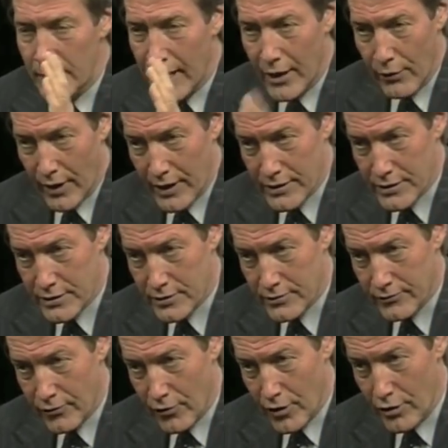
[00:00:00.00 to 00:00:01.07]
Gay rights
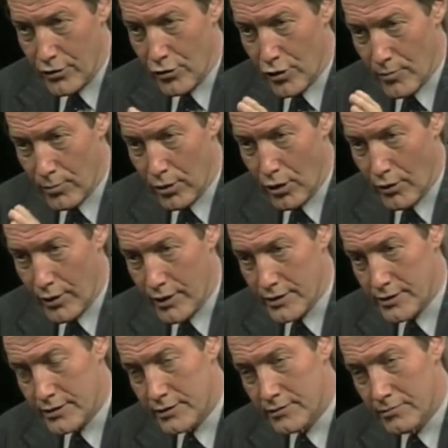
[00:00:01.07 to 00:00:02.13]
for your
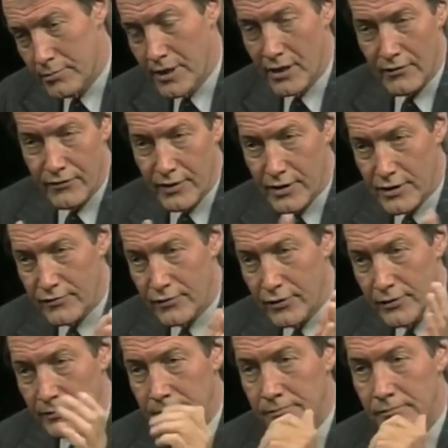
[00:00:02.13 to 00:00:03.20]
employees, benefits
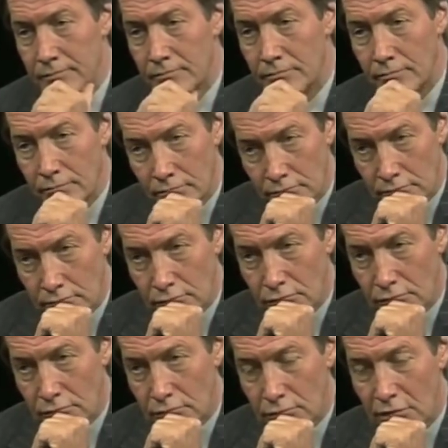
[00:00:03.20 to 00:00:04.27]
for
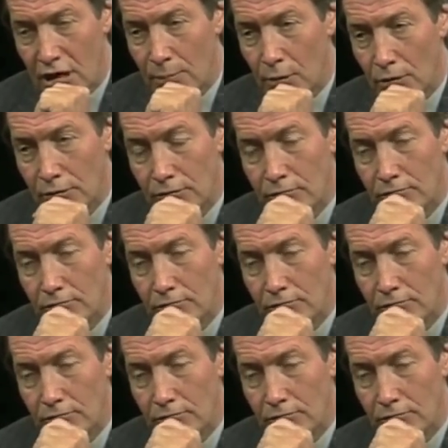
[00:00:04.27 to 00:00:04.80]
couples.